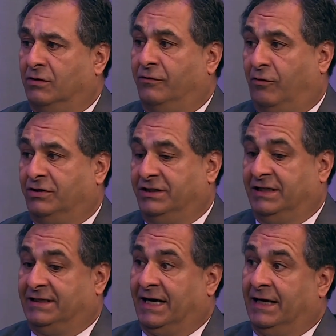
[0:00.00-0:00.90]

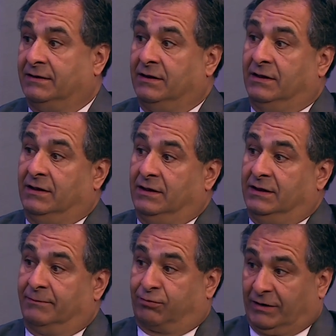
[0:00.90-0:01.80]
fortunate that
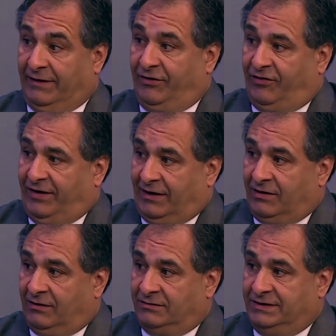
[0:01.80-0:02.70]
the previous
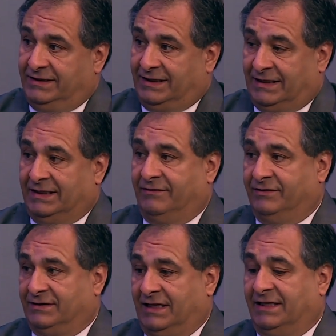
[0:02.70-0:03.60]
technology kind of
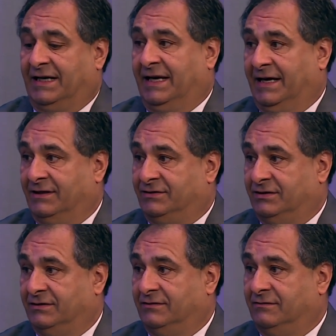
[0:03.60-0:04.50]
is lending a hand
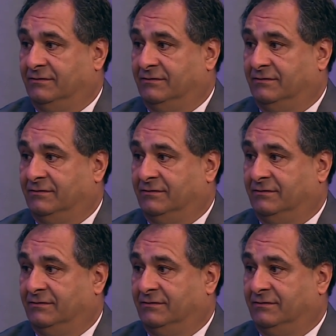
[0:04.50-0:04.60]
to...